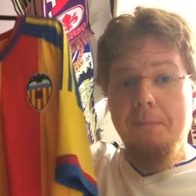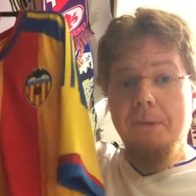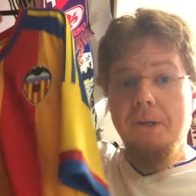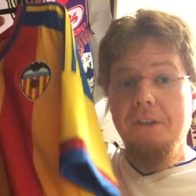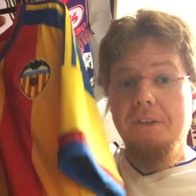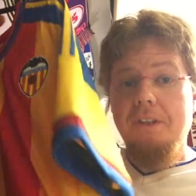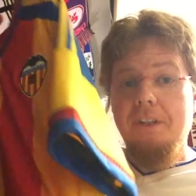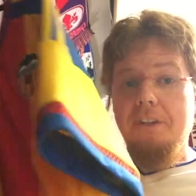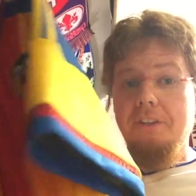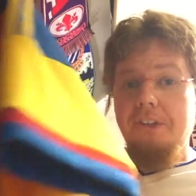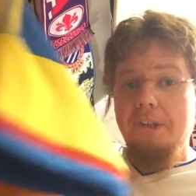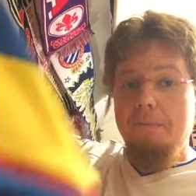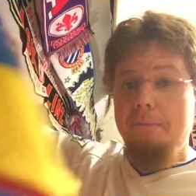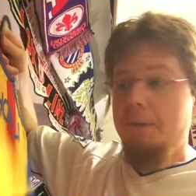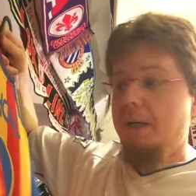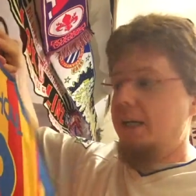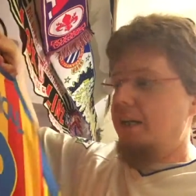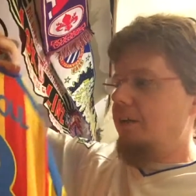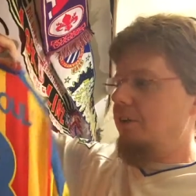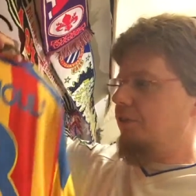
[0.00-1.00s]
about that. On the
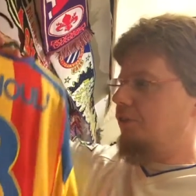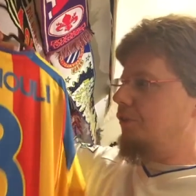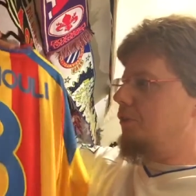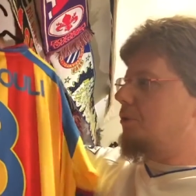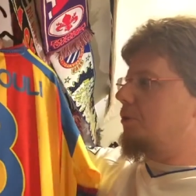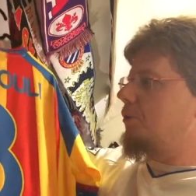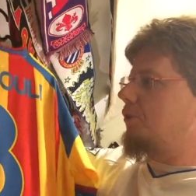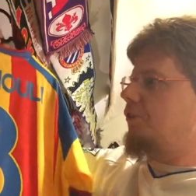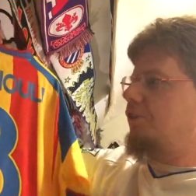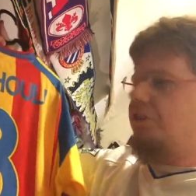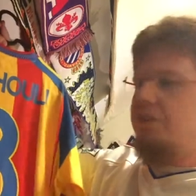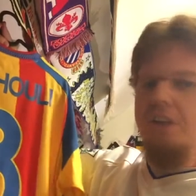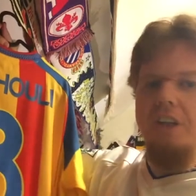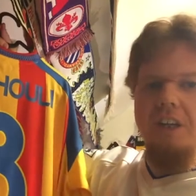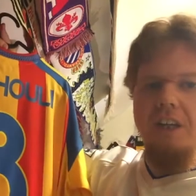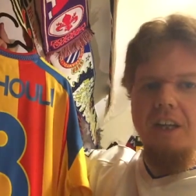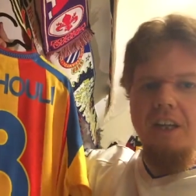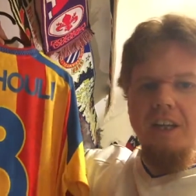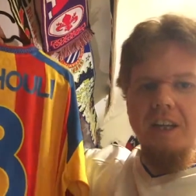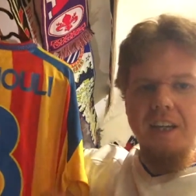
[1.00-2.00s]
back, of course,
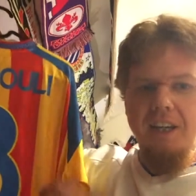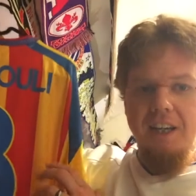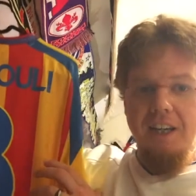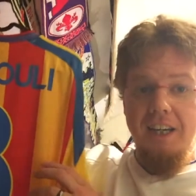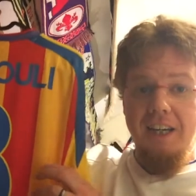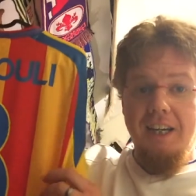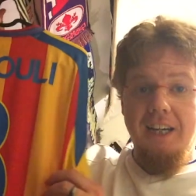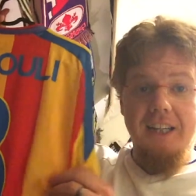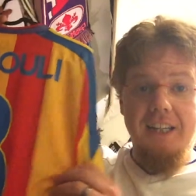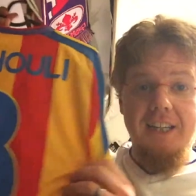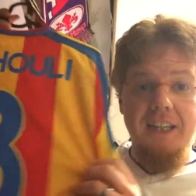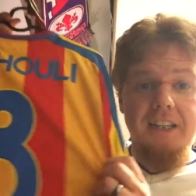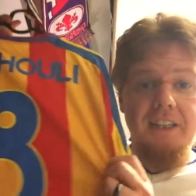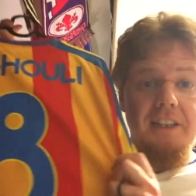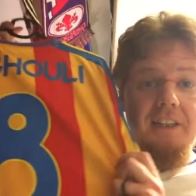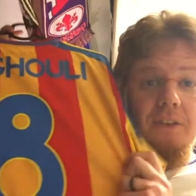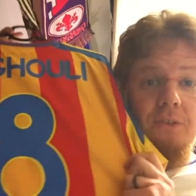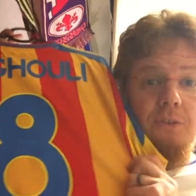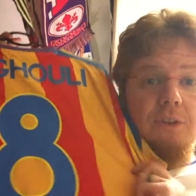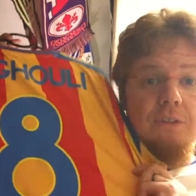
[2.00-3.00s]
I got
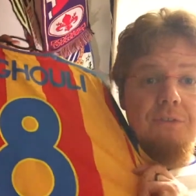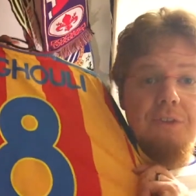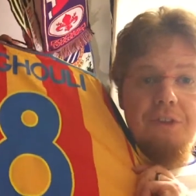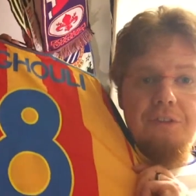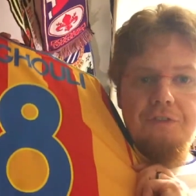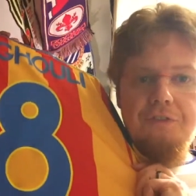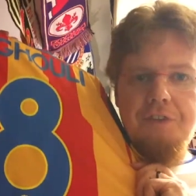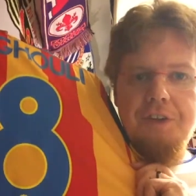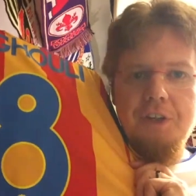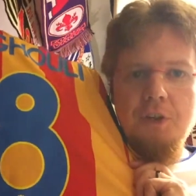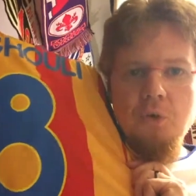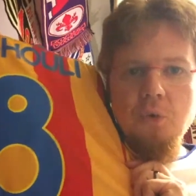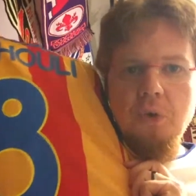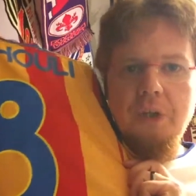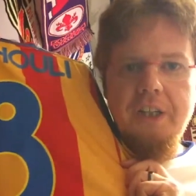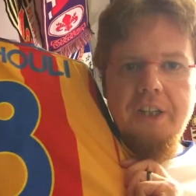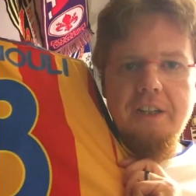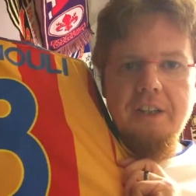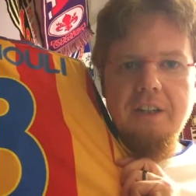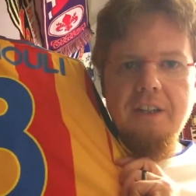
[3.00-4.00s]
it only with
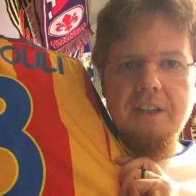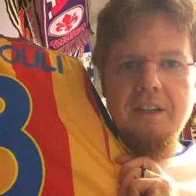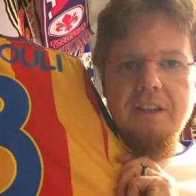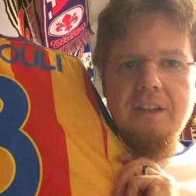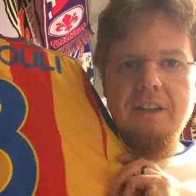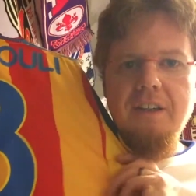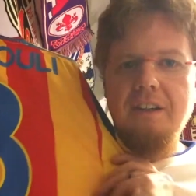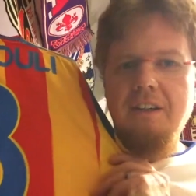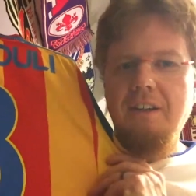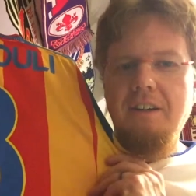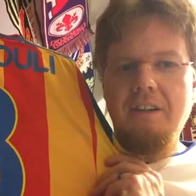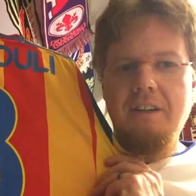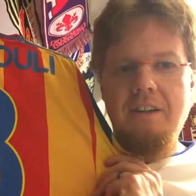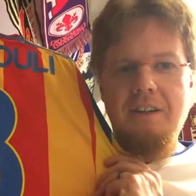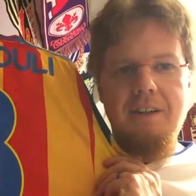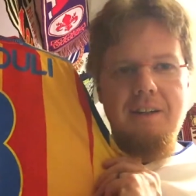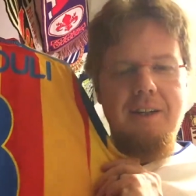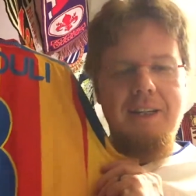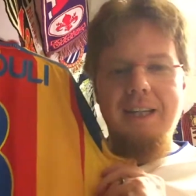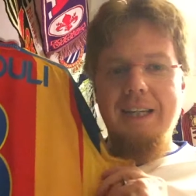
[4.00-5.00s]
Feghouli.
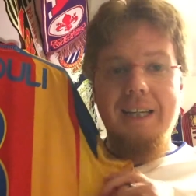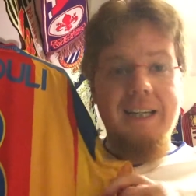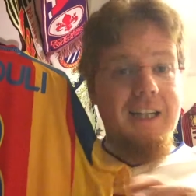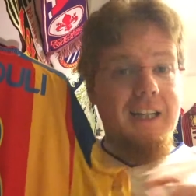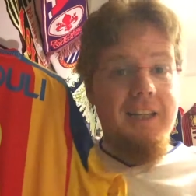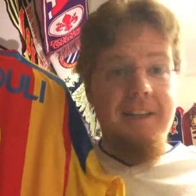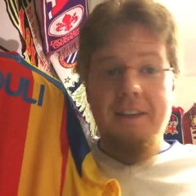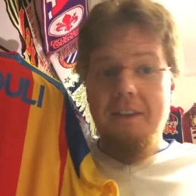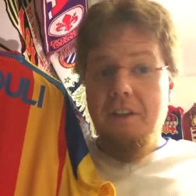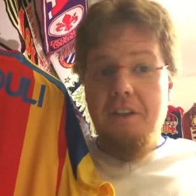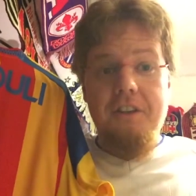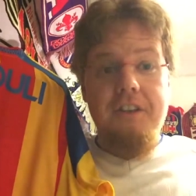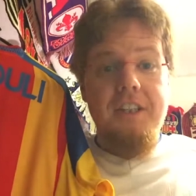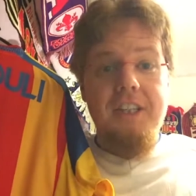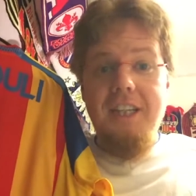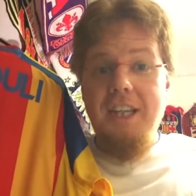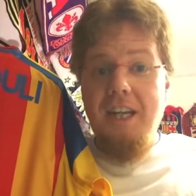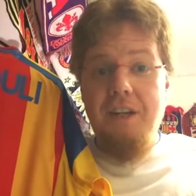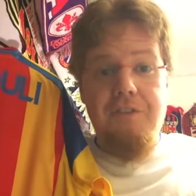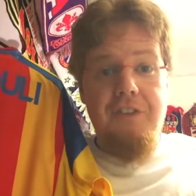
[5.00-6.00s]
Uh, not
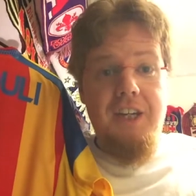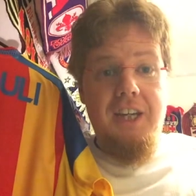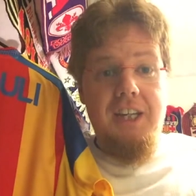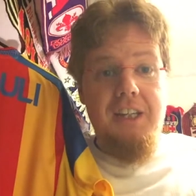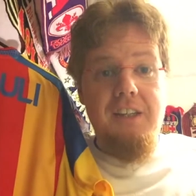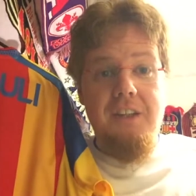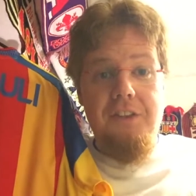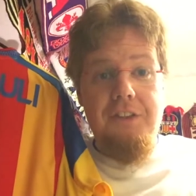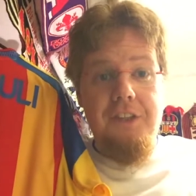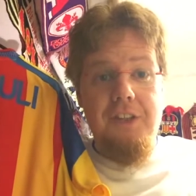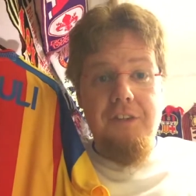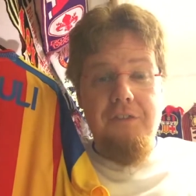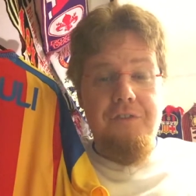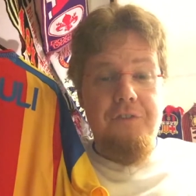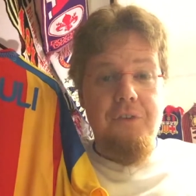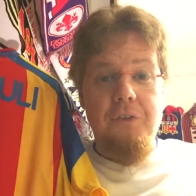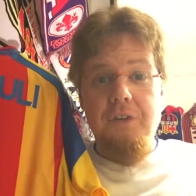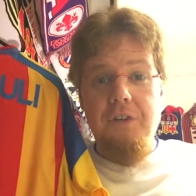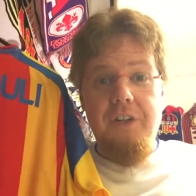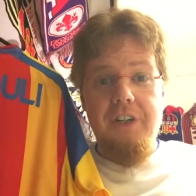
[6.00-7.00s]
that I have anything
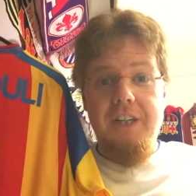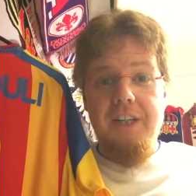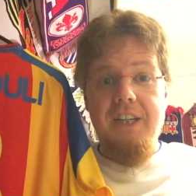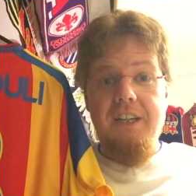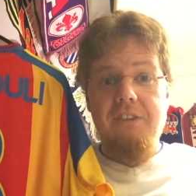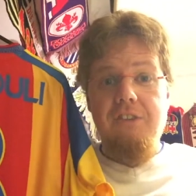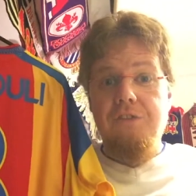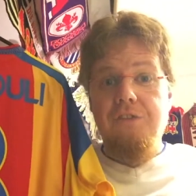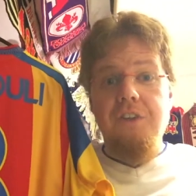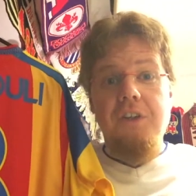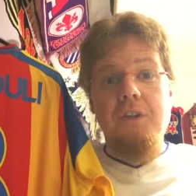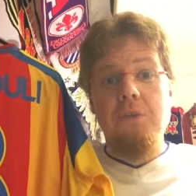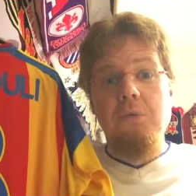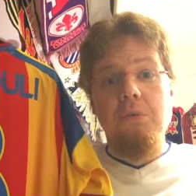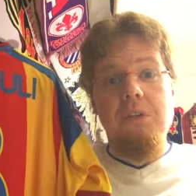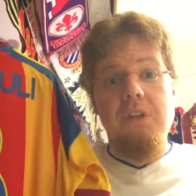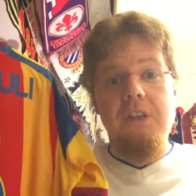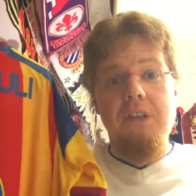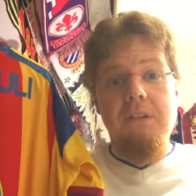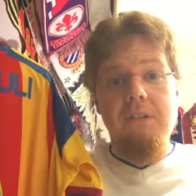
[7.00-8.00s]
for or against
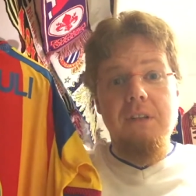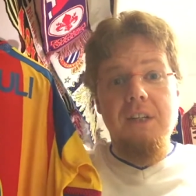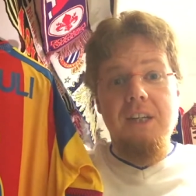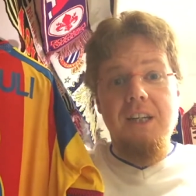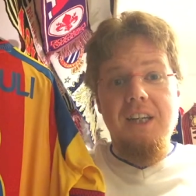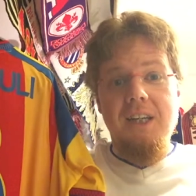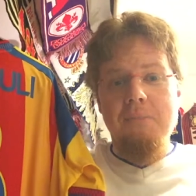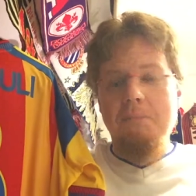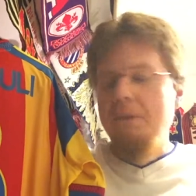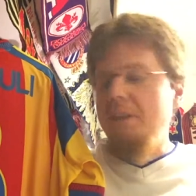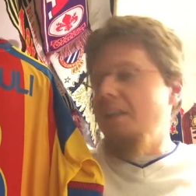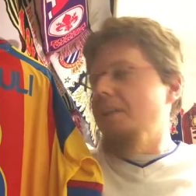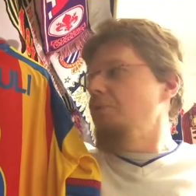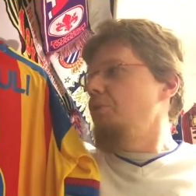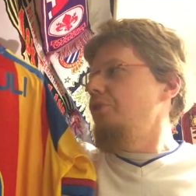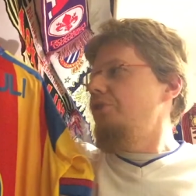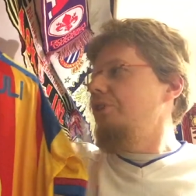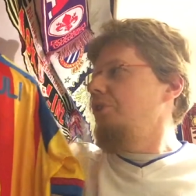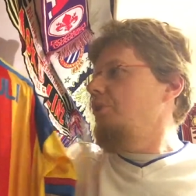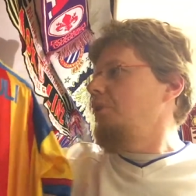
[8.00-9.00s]
Feghouli, but that
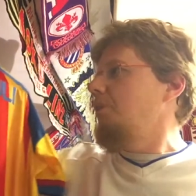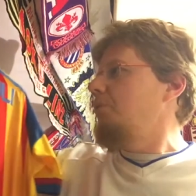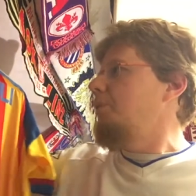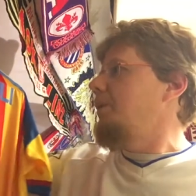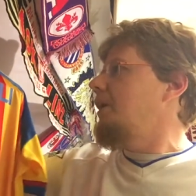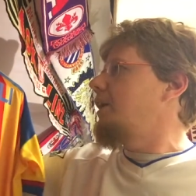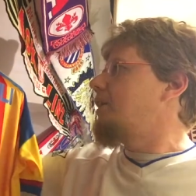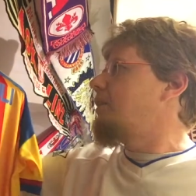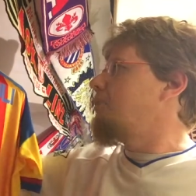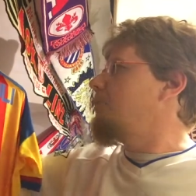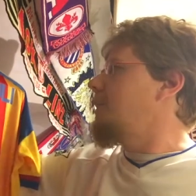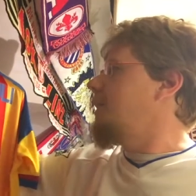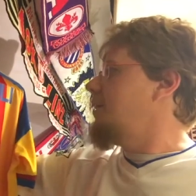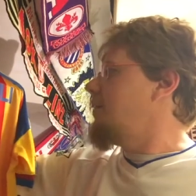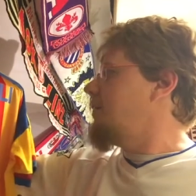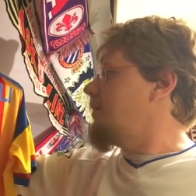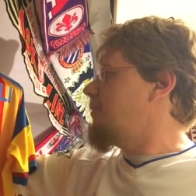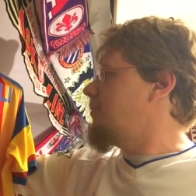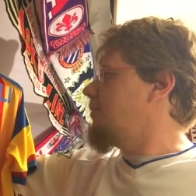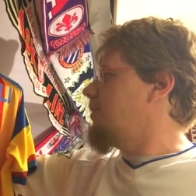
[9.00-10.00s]
was the only way I could
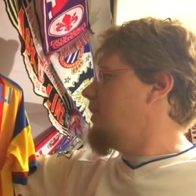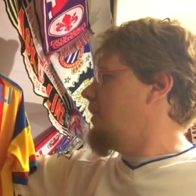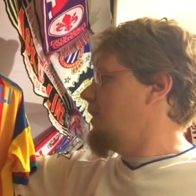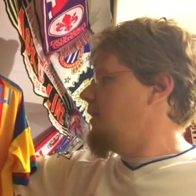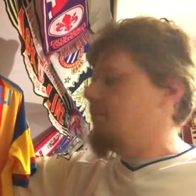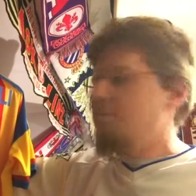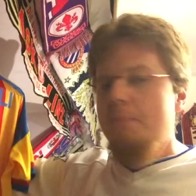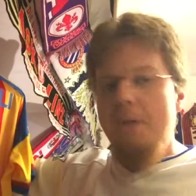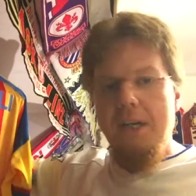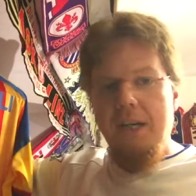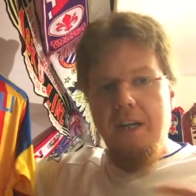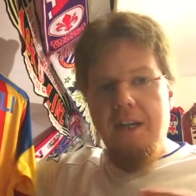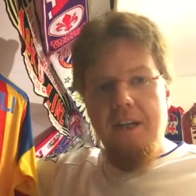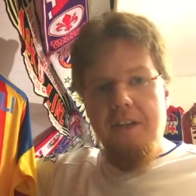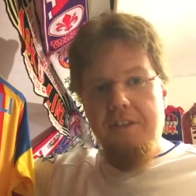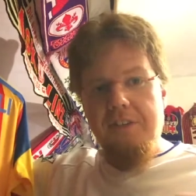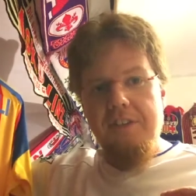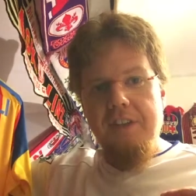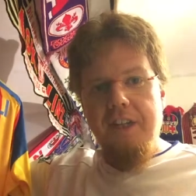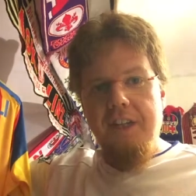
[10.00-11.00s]
get it in
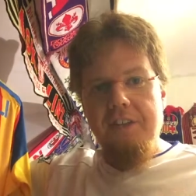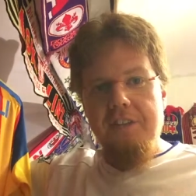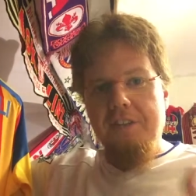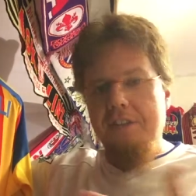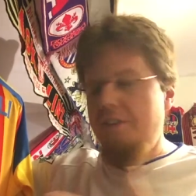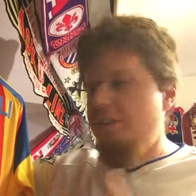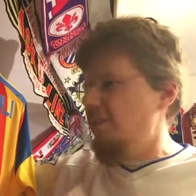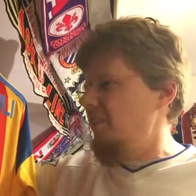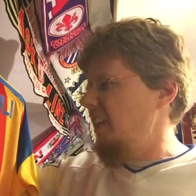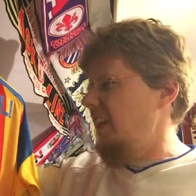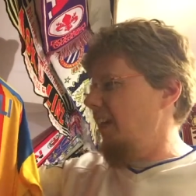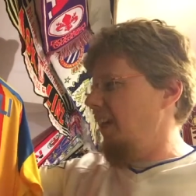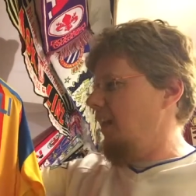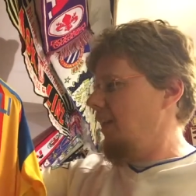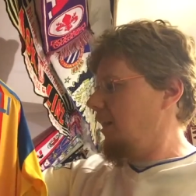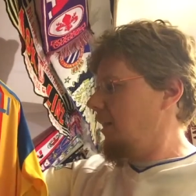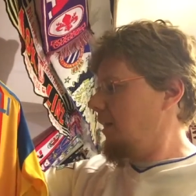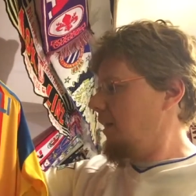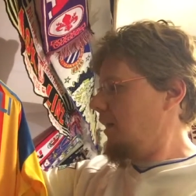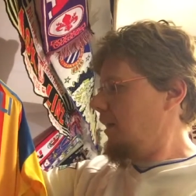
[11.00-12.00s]
my size. This is
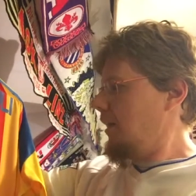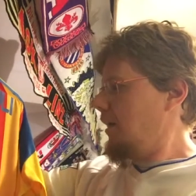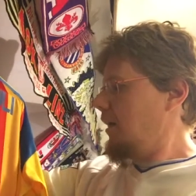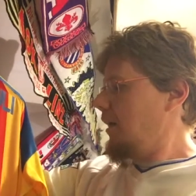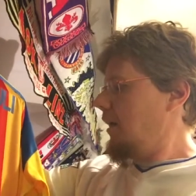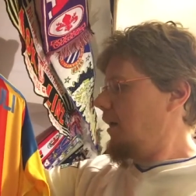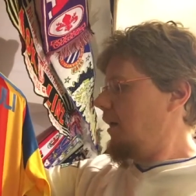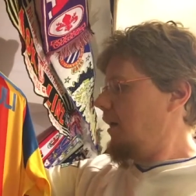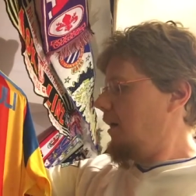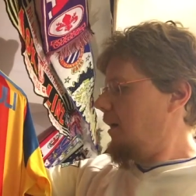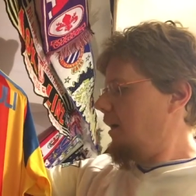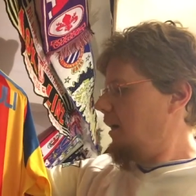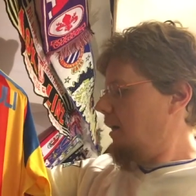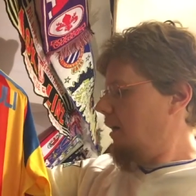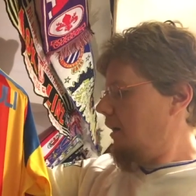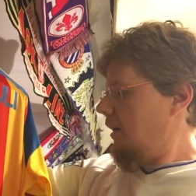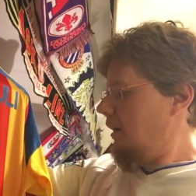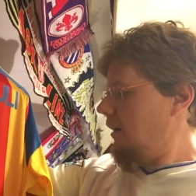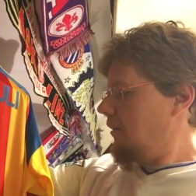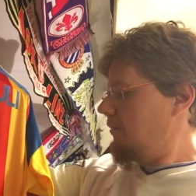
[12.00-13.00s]
L.
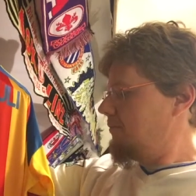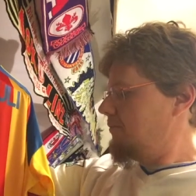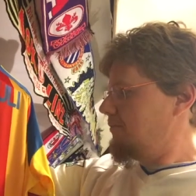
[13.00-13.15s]
Uh,